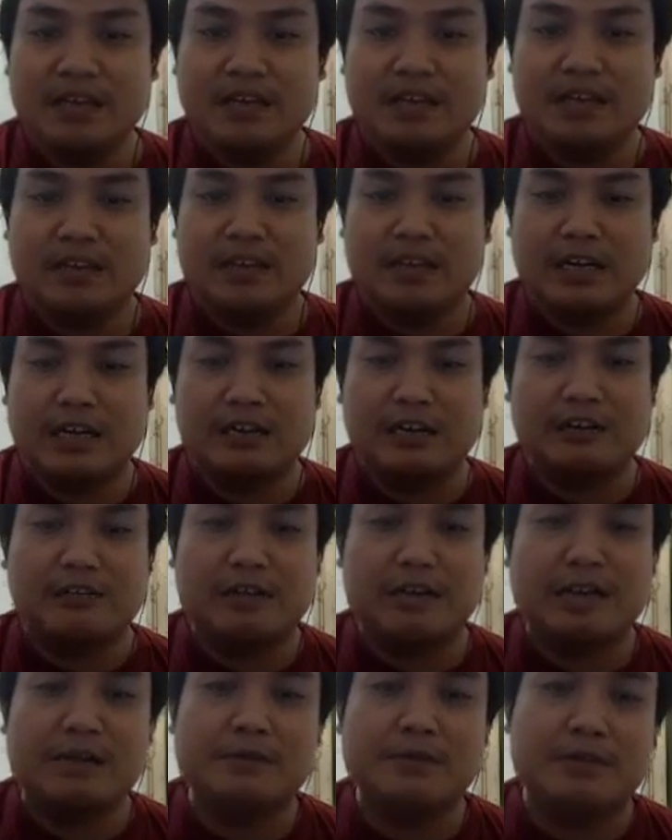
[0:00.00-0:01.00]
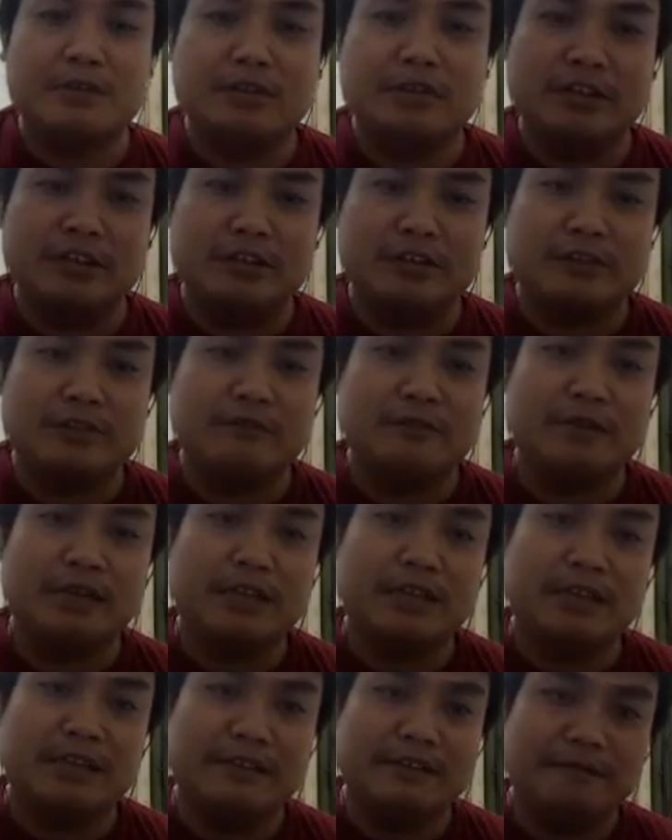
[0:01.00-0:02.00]
Now I'm curious, what
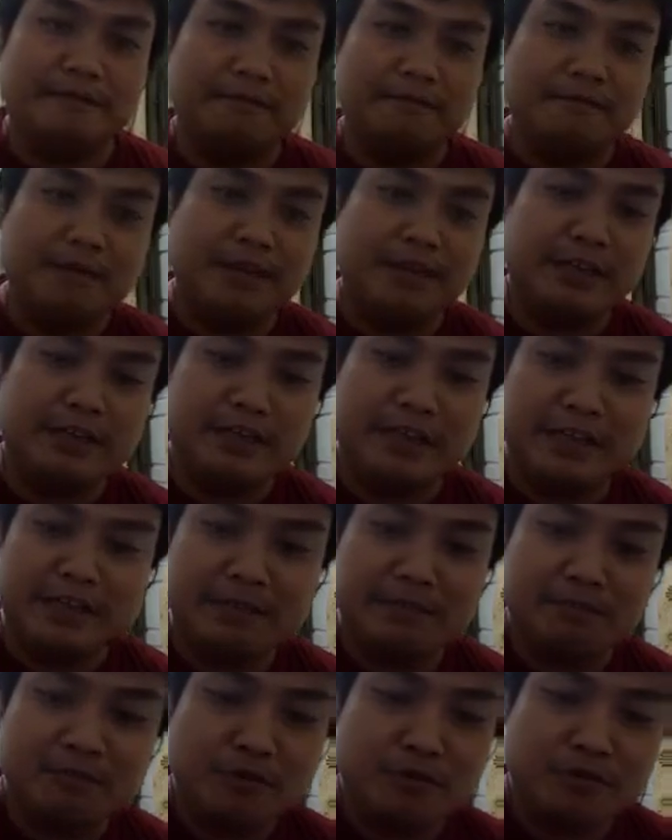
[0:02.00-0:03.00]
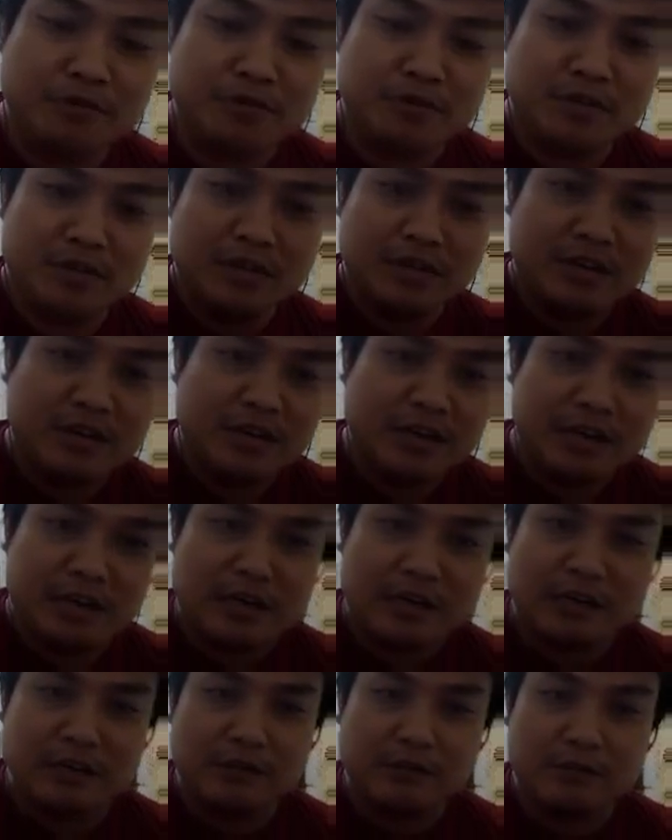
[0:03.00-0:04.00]
if we input
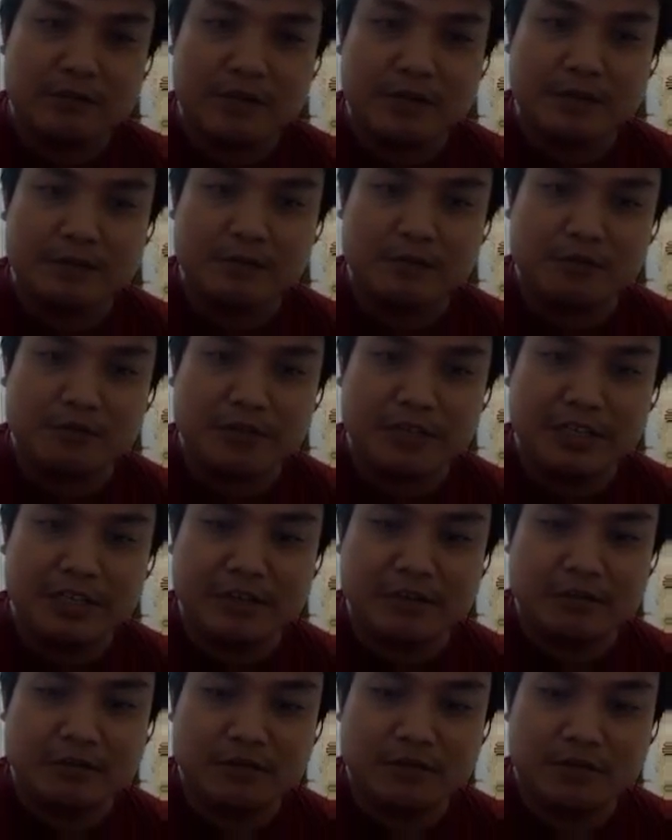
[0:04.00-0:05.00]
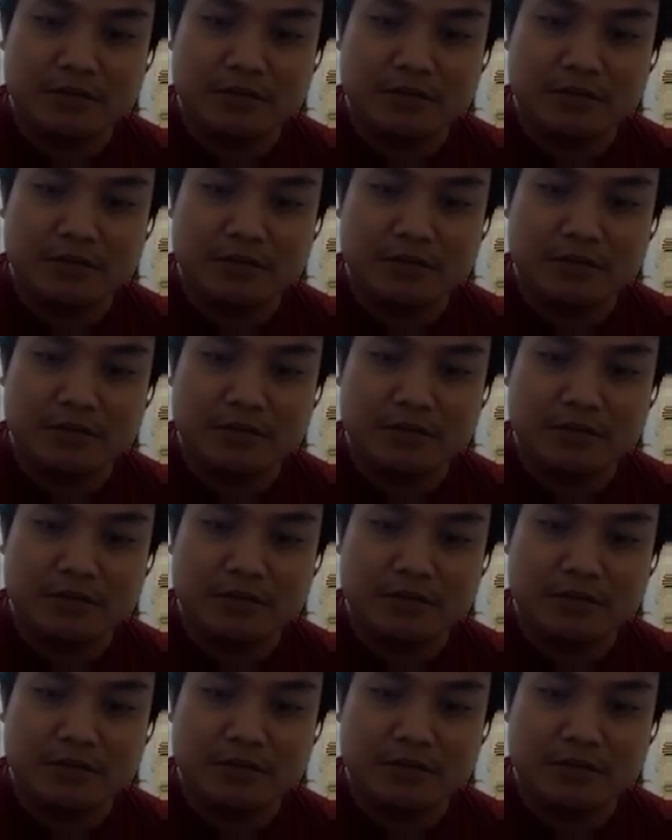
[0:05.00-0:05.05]
all of them to 0?